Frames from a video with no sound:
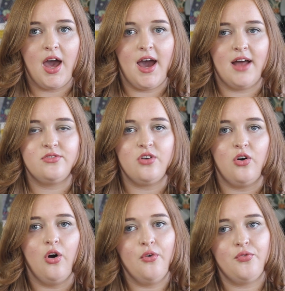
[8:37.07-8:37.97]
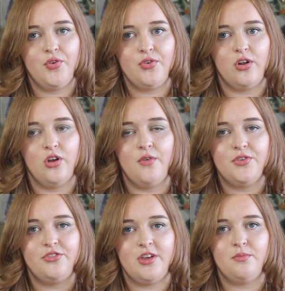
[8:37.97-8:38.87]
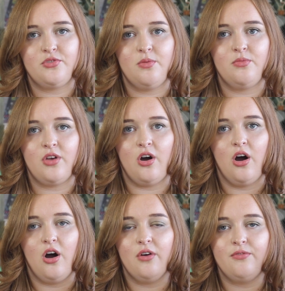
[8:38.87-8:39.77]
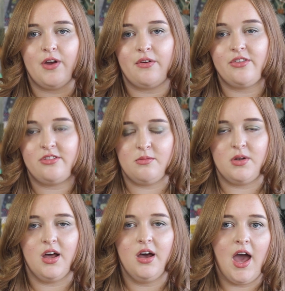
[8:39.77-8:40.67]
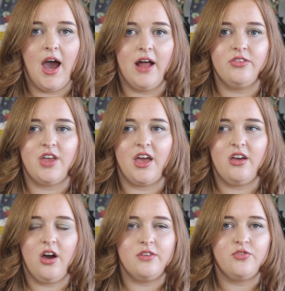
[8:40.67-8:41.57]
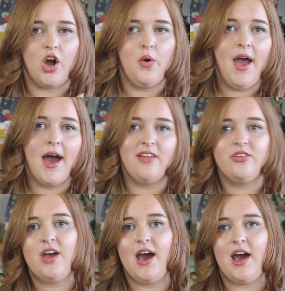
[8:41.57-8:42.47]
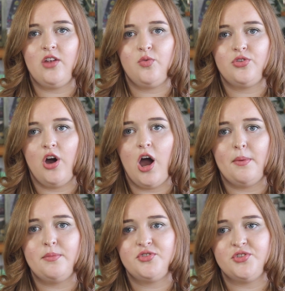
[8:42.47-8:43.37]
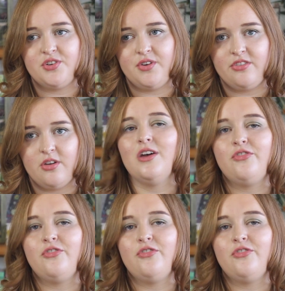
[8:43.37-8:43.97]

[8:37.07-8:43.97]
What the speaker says: and often a lot of the symptoms are very similar and they kind of go hand in hand with the hyperpituitarism.